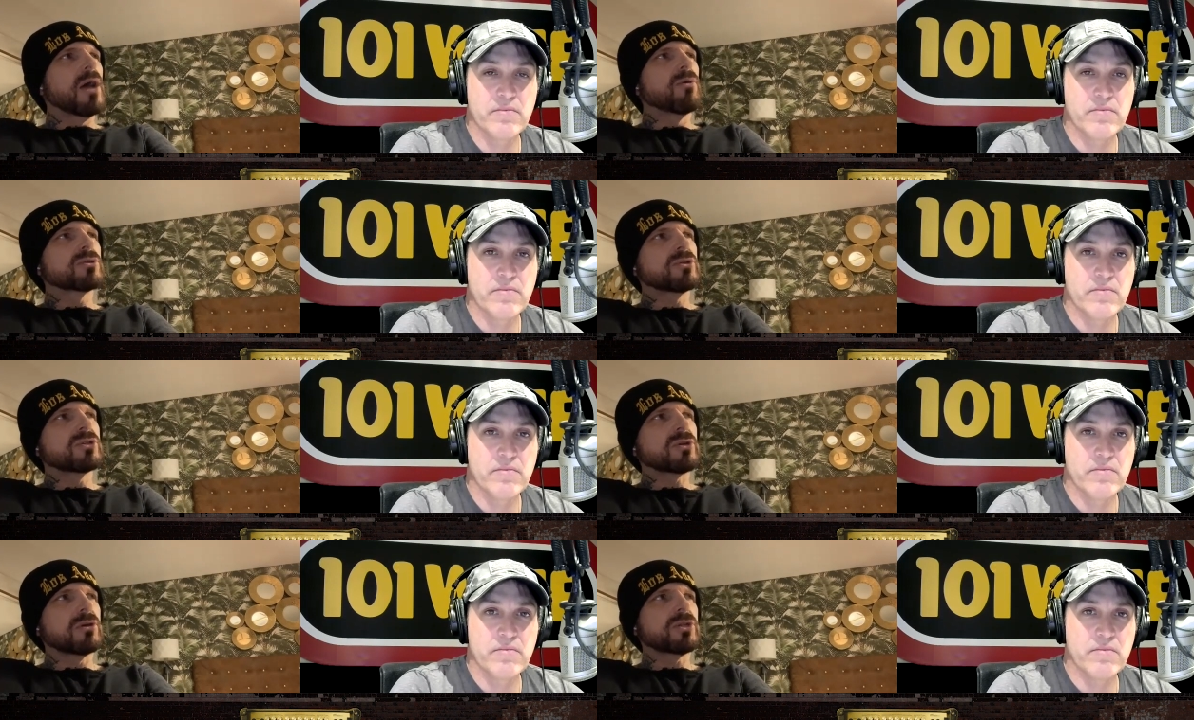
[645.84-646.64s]
Speaker 1: I wrote
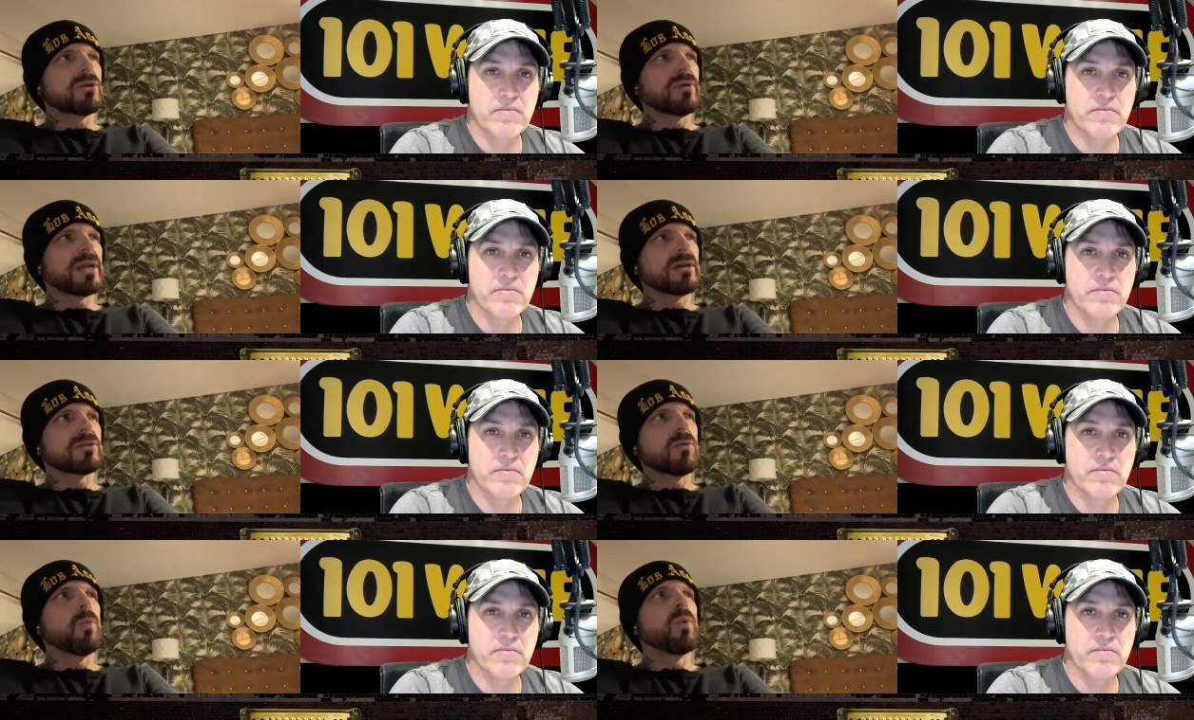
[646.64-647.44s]
two songs on the
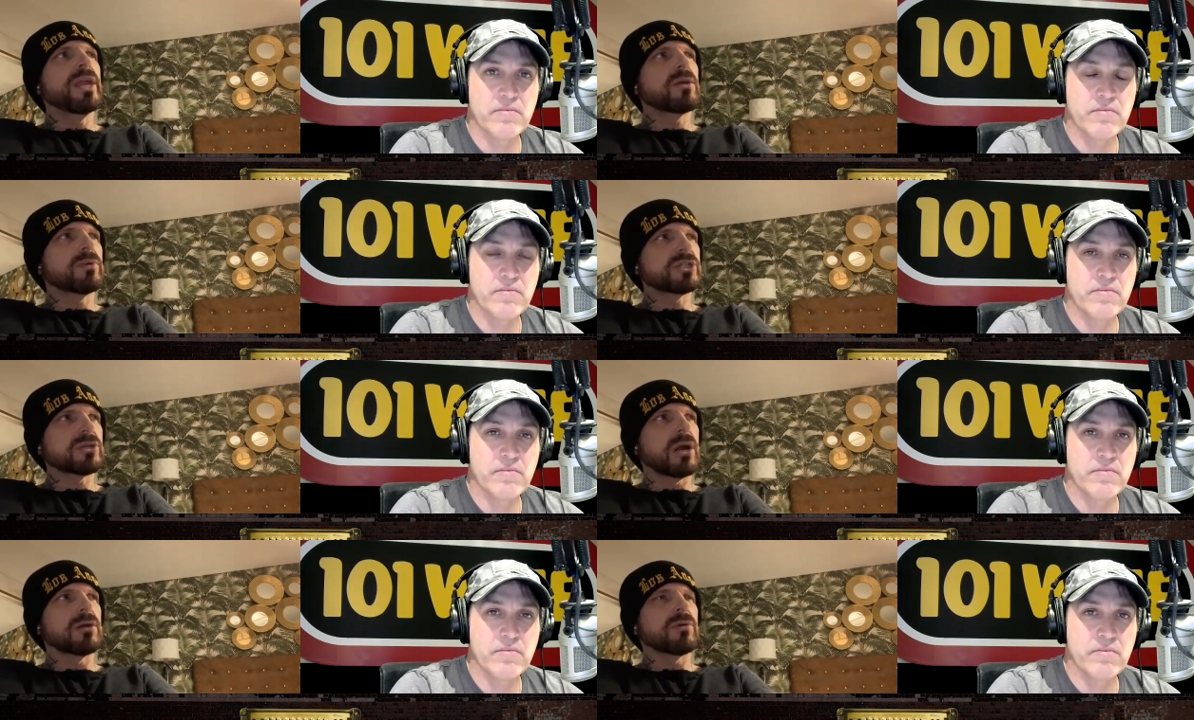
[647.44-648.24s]
record the week we
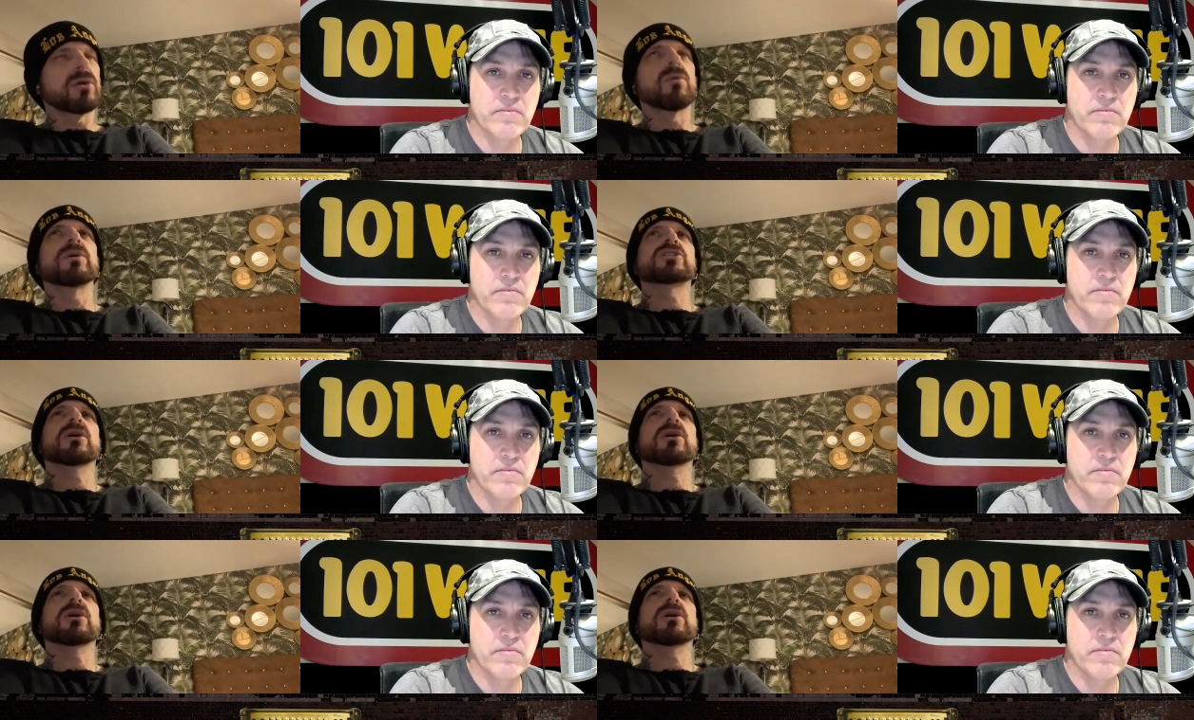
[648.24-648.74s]
started record.